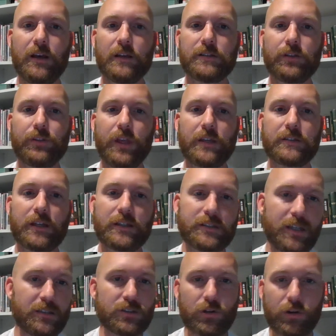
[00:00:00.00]
So things like
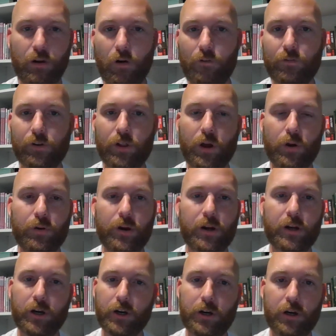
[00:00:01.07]
sensory overload
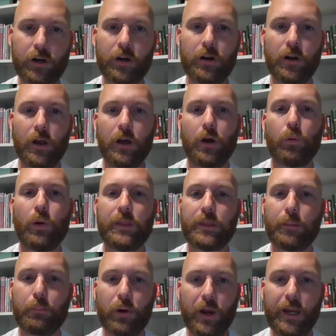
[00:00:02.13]
occur when the
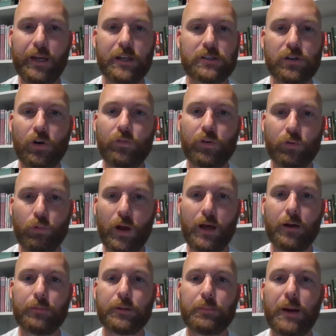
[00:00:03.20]
brain is
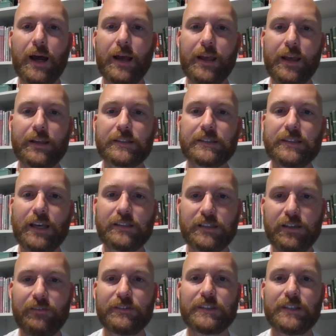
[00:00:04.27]
overwhelmed by
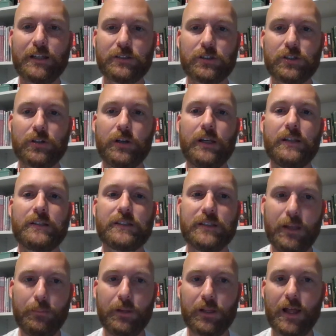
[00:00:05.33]
excessive sensory
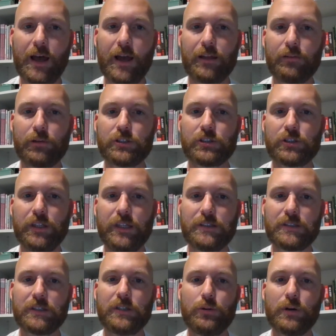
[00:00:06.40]
stimuli, which
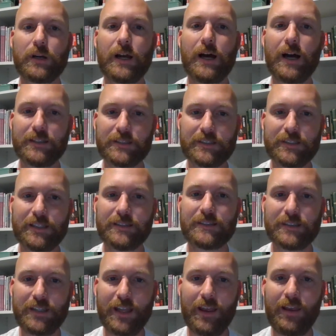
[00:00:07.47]
leads to a constant
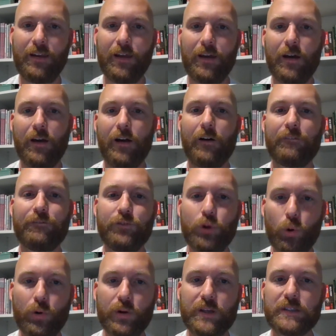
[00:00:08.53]
state of
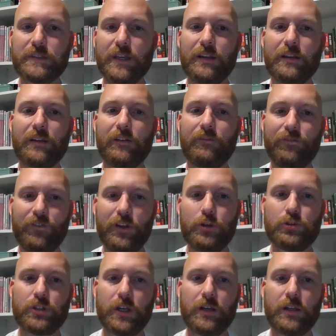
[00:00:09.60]
noise and
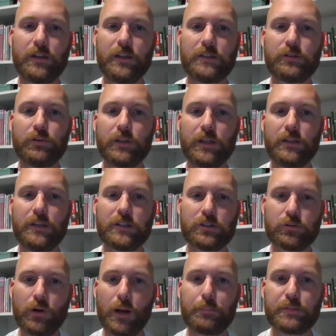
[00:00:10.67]
confusion. And this really
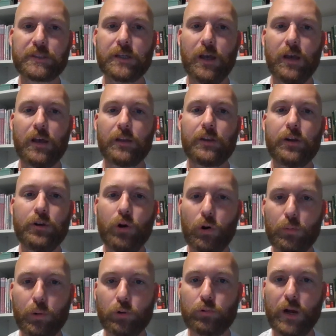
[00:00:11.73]
disrupts the
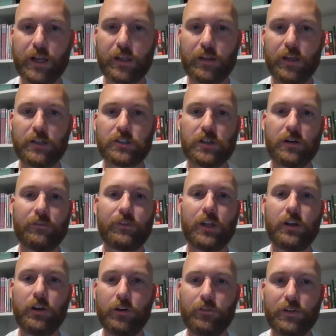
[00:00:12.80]
normal regulation of the
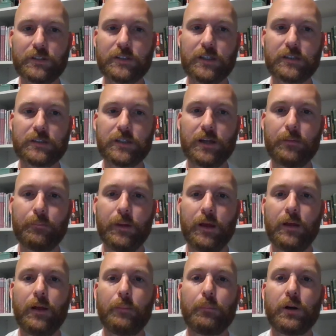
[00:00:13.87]
nervous system,
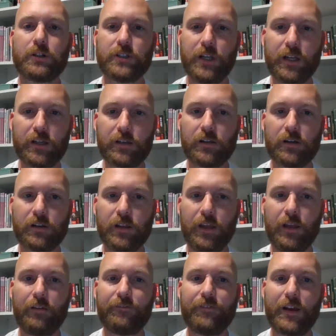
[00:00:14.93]

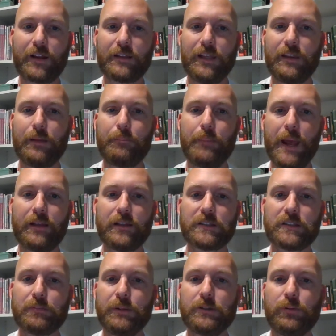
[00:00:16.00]
particularly affecting the
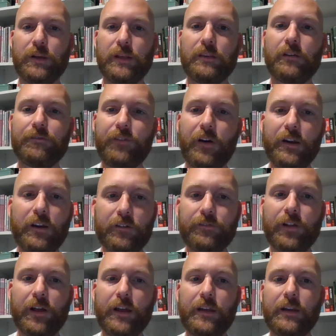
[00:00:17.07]
balance between the fight or
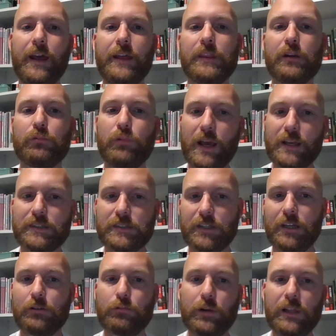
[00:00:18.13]
flight and the rest
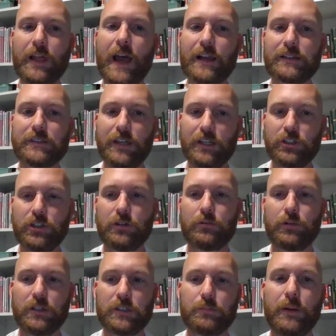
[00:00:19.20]
and relaxation
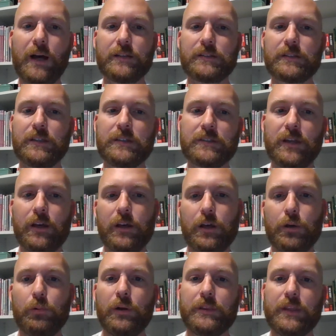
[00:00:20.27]
responses
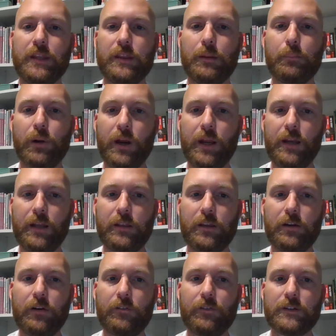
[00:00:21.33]
within the brain and the
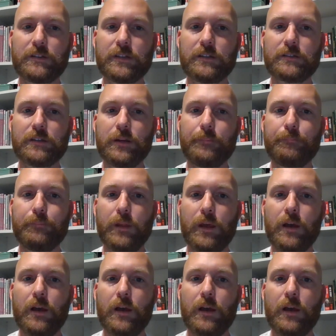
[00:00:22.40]
nervous system.